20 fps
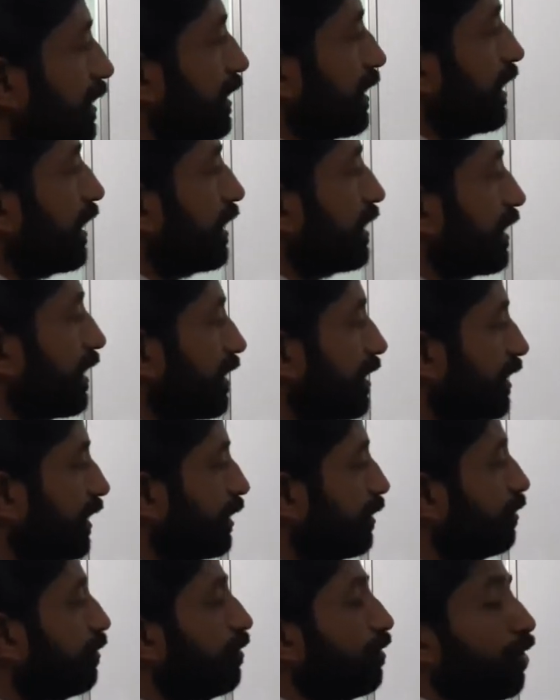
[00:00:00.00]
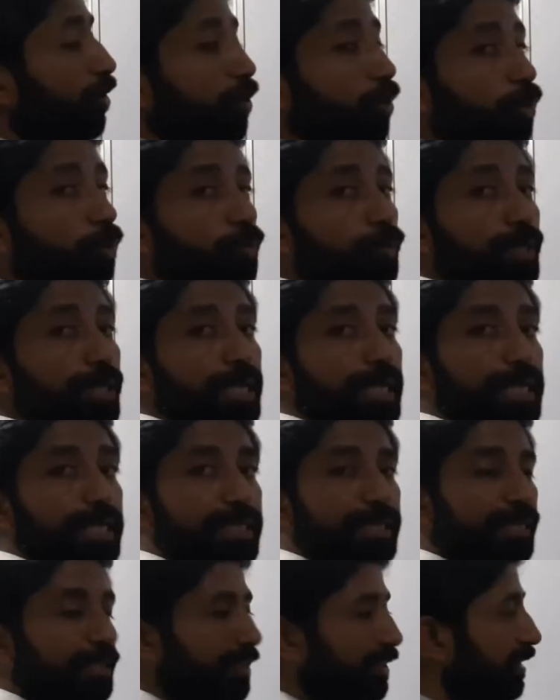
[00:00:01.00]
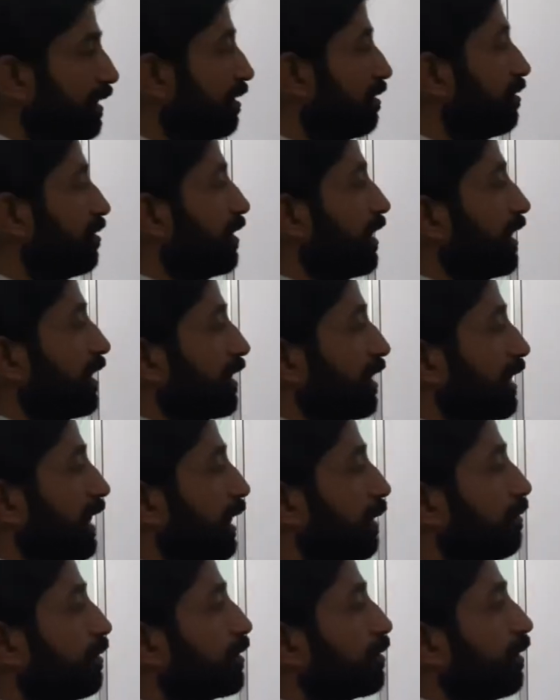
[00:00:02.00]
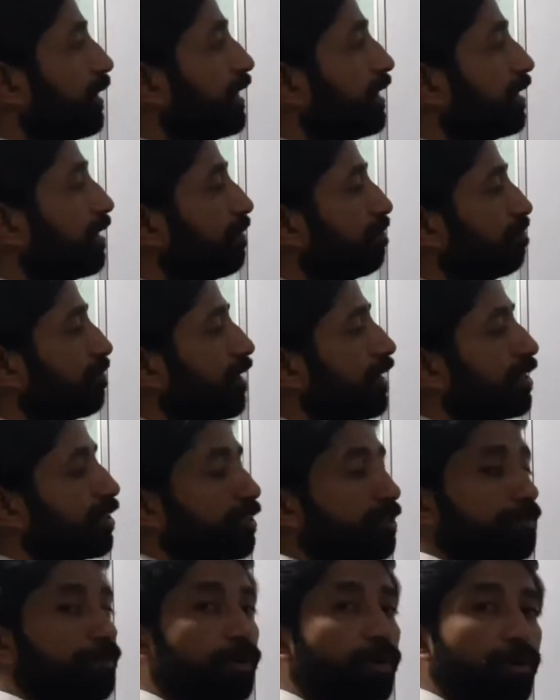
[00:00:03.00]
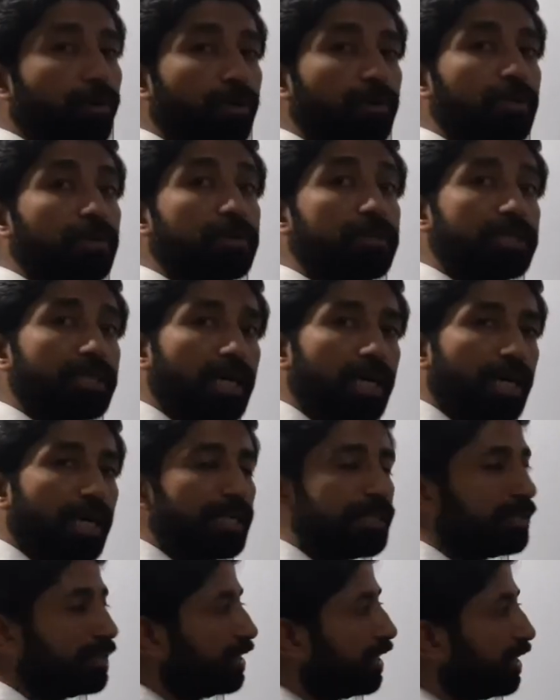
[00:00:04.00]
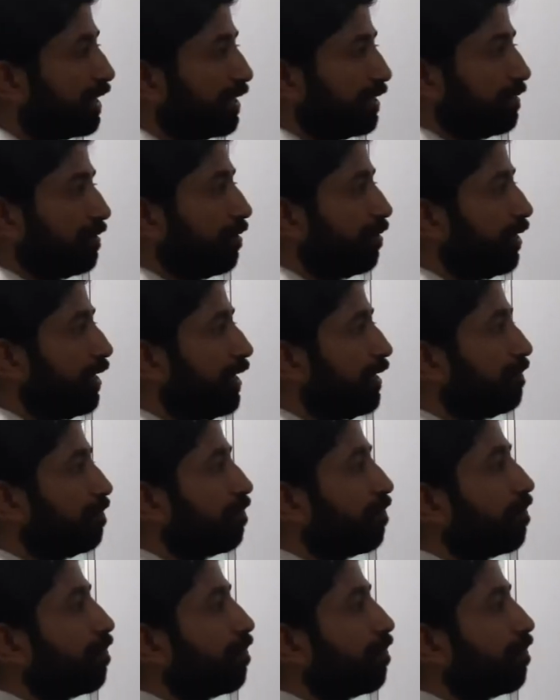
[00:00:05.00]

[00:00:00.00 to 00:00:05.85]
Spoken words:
delta Q over delta T. So delta Q is what? A small charge that is flowing